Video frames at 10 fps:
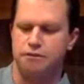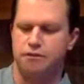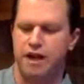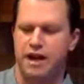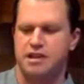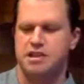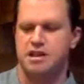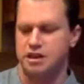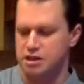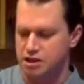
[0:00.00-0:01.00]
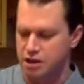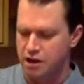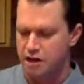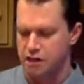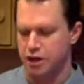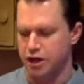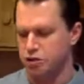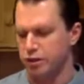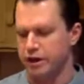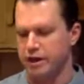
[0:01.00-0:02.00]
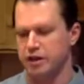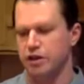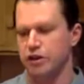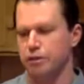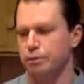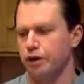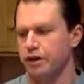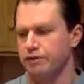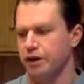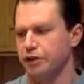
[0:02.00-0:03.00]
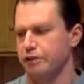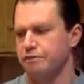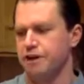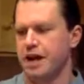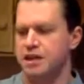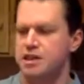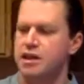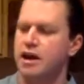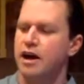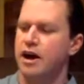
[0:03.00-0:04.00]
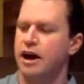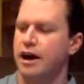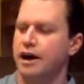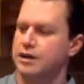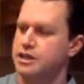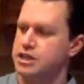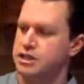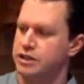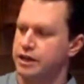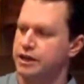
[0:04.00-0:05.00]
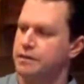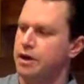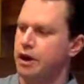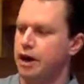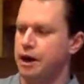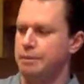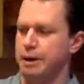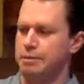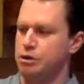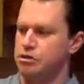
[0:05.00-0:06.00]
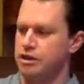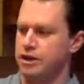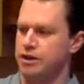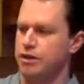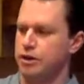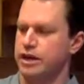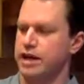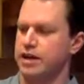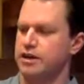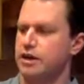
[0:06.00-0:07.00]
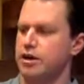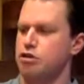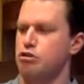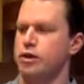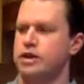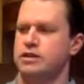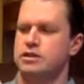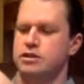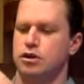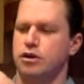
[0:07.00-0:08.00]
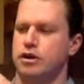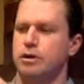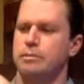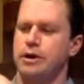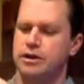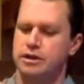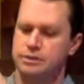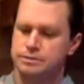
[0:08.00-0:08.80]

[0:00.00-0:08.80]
flax seeds. So that's a way to get another blend of healthy fats. Additionally, I'm using organic unsweetened coconut milk.